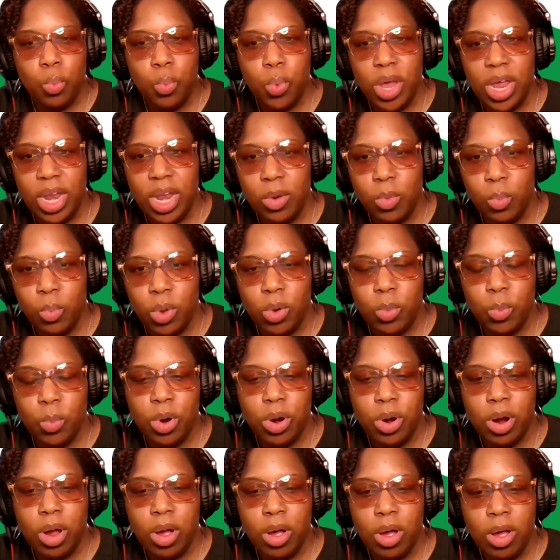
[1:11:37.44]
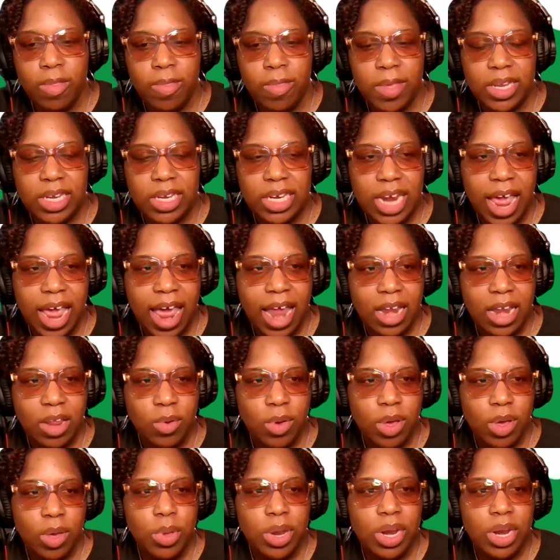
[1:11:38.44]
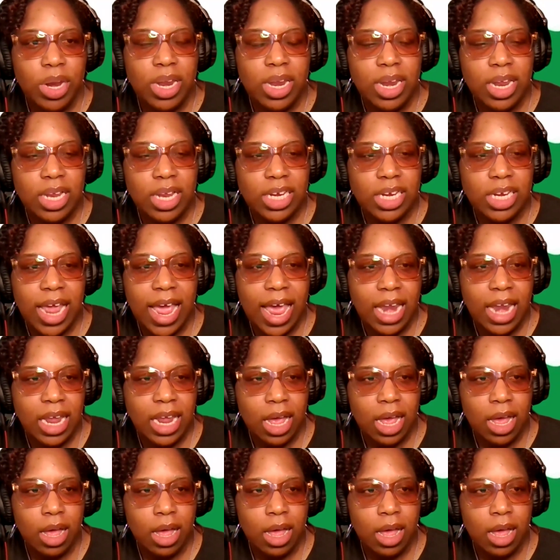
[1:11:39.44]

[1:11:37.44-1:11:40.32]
when we're on the chat, you can put it in the chat.